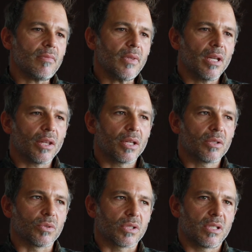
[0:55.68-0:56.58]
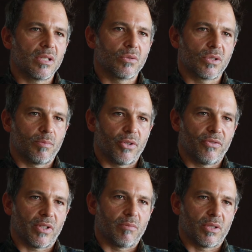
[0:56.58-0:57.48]
And I think steel was a
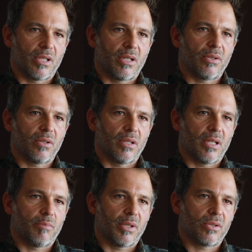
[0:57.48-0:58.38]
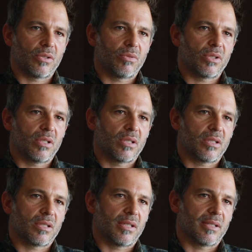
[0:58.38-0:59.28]
perfect material in that, because it was an
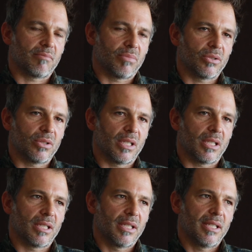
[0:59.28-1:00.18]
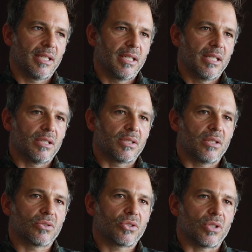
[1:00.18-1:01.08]
existing building. The
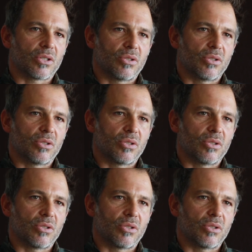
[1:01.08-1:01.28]
steel structure